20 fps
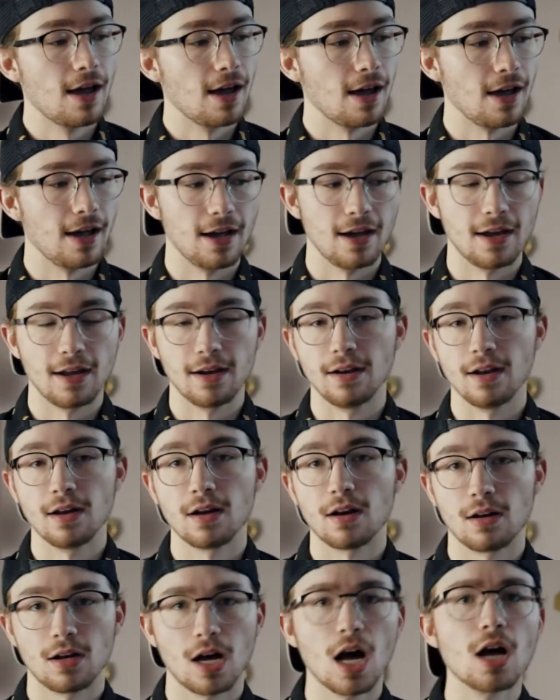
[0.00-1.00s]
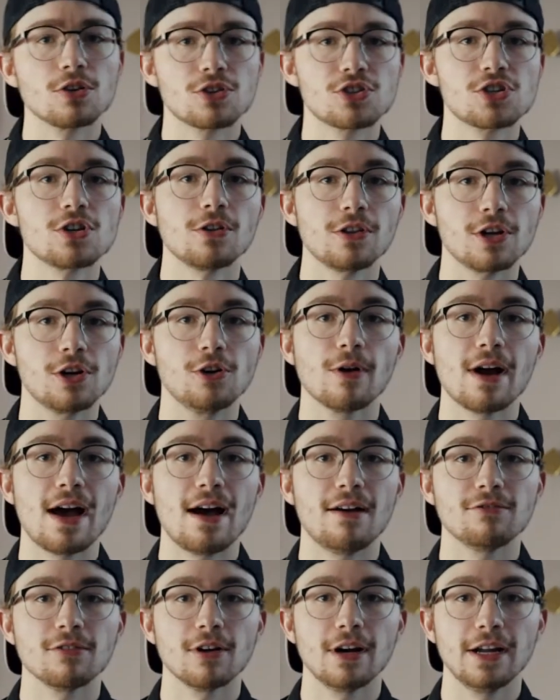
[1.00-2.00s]
and I'll show the
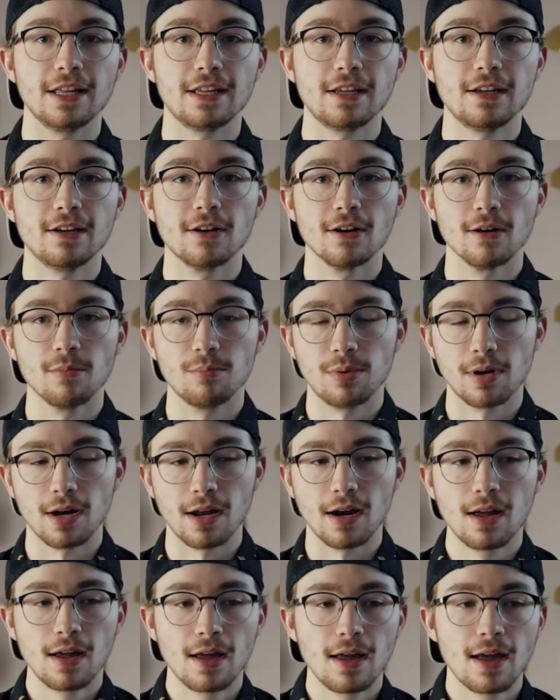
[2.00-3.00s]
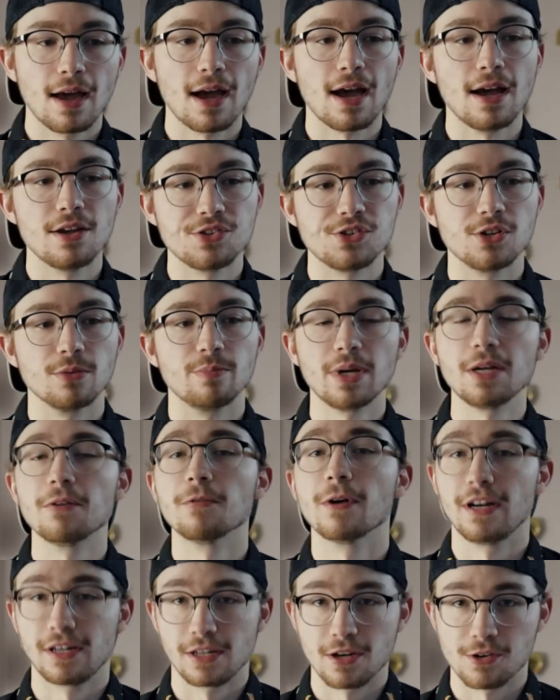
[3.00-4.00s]
graph right here, but as your
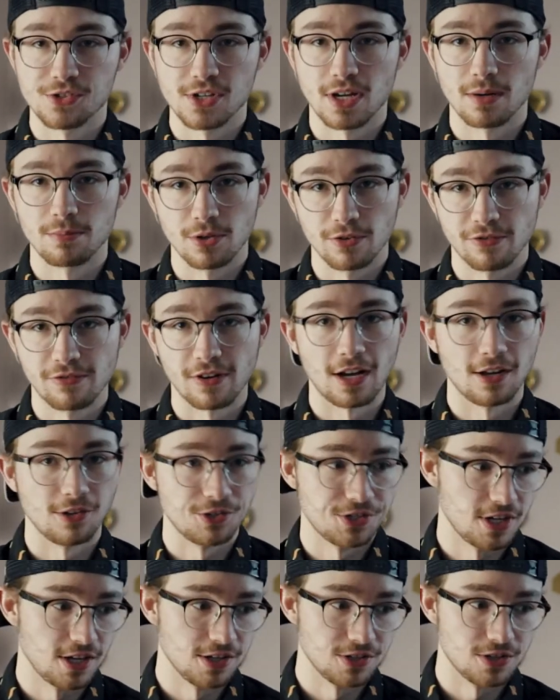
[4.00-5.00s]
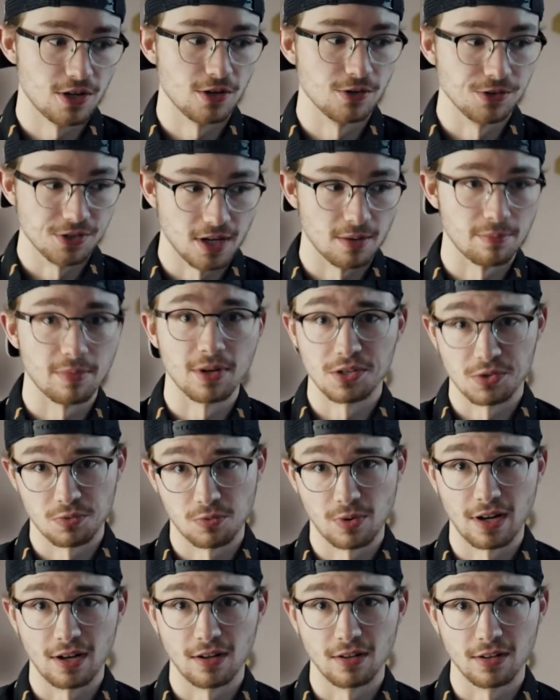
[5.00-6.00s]
bitrate goes up, your file size goes up as
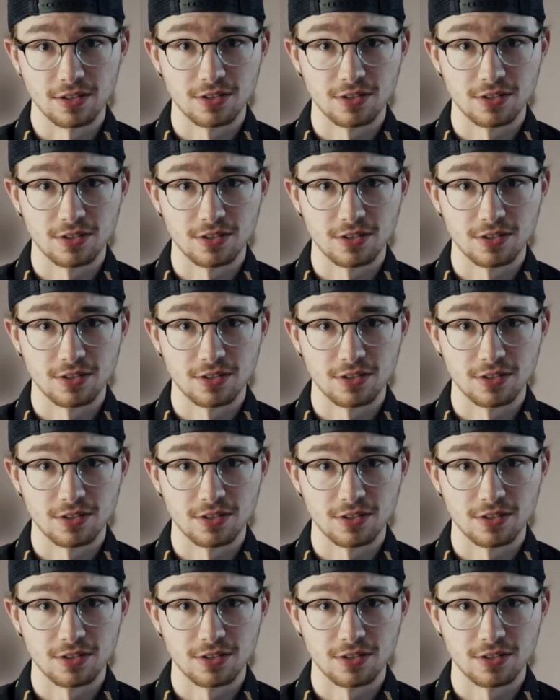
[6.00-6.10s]
well.